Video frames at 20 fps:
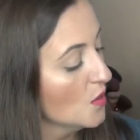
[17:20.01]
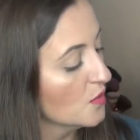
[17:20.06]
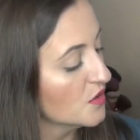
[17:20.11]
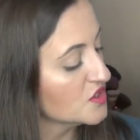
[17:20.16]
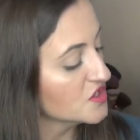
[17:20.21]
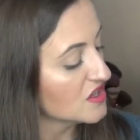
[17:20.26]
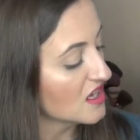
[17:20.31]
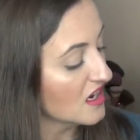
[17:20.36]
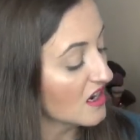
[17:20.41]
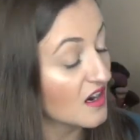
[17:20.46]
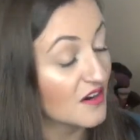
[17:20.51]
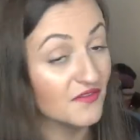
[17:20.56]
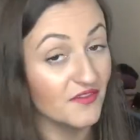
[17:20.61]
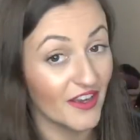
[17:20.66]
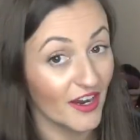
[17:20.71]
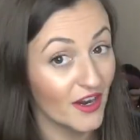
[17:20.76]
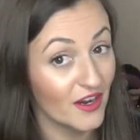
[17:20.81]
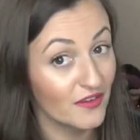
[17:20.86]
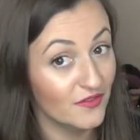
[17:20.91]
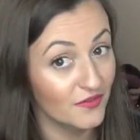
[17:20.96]
which there are
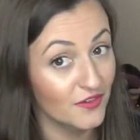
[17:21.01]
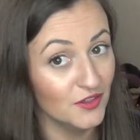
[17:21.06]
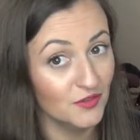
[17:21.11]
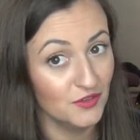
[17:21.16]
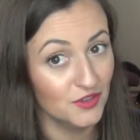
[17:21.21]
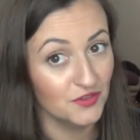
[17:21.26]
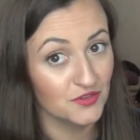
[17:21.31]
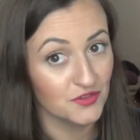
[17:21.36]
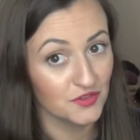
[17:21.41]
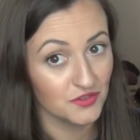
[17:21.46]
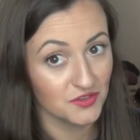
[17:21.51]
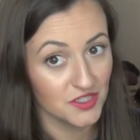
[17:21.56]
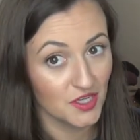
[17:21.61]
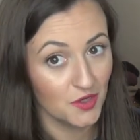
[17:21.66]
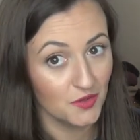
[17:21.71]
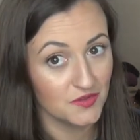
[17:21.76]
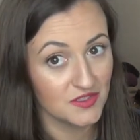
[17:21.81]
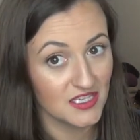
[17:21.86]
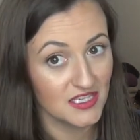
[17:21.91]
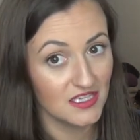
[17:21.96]
very few neutral
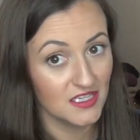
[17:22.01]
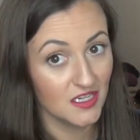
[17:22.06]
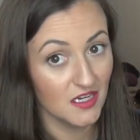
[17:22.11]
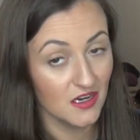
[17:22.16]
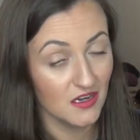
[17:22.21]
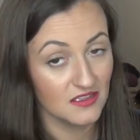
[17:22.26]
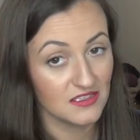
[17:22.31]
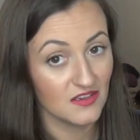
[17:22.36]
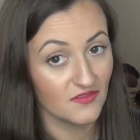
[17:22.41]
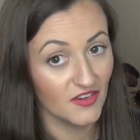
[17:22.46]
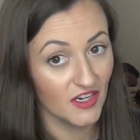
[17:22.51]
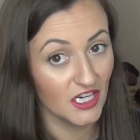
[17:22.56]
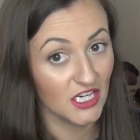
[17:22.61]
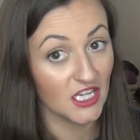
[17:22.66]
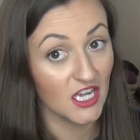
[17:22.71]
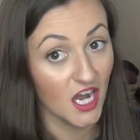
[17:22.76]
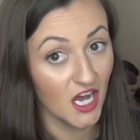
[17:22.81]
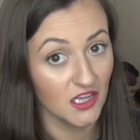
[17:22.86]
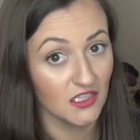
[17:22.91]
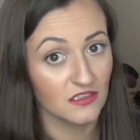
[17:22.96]
tones in here, it's a very
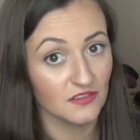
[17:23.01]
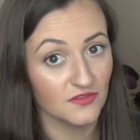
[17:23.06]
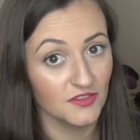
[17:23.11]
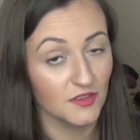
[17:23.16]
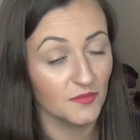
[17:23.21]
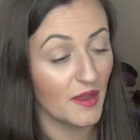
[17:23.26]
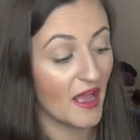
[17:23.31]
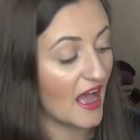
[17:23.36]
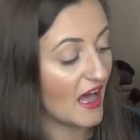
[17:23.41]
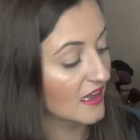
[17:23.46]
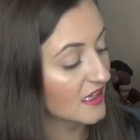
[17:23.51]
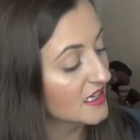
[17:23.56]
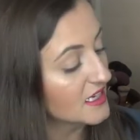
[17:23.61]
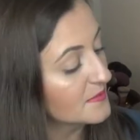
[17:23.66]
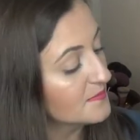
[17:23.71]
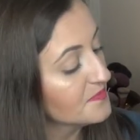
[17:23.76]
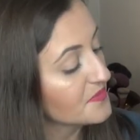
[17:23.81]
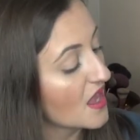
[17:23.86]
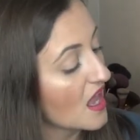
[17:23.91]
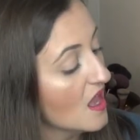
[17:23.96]
colorful
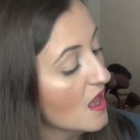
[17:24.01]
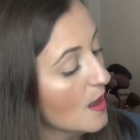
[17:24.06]
palette.